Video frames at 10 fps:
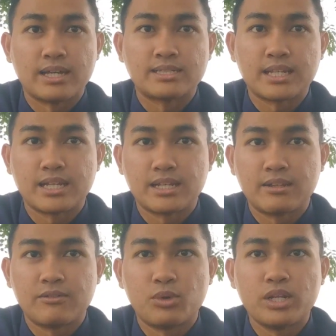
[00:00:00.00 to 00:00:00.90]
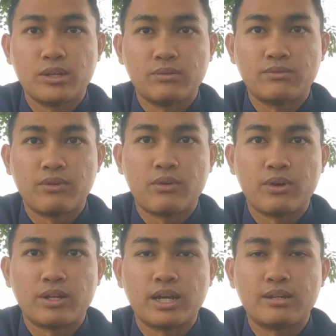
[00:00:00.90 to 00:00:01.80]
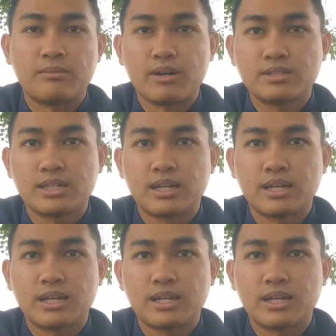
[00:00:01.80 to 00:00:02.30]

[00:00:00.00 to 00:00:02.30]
extending the window for another month,